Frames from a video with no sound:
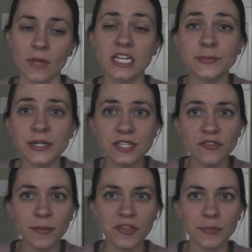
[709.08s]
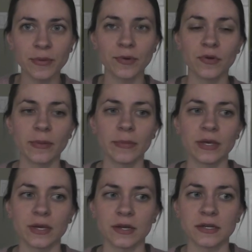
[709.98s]
especially from other people who may
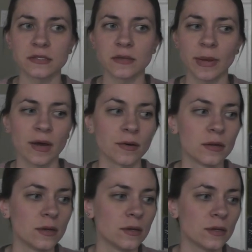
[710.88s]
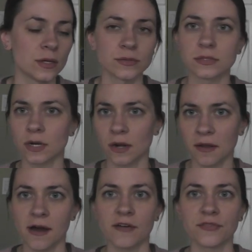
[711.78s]
be curious about, you know,
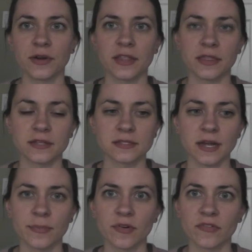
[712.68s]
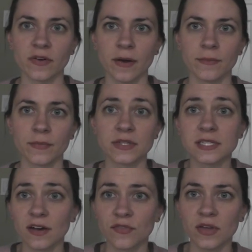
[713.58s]
starting off with this type of, with
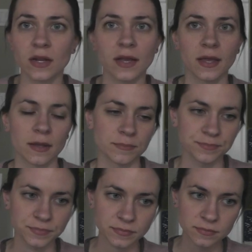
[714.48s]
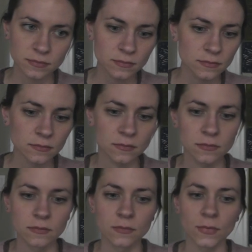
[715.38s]
self-feeding and
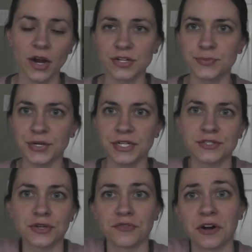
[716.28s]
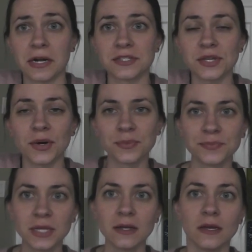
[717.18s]
our experience so far.
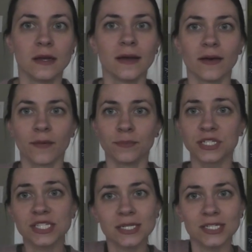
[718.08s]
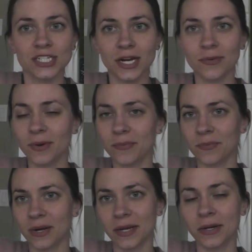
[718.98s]
So just going to share
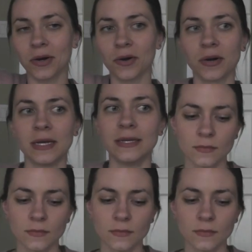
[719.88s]
what I know.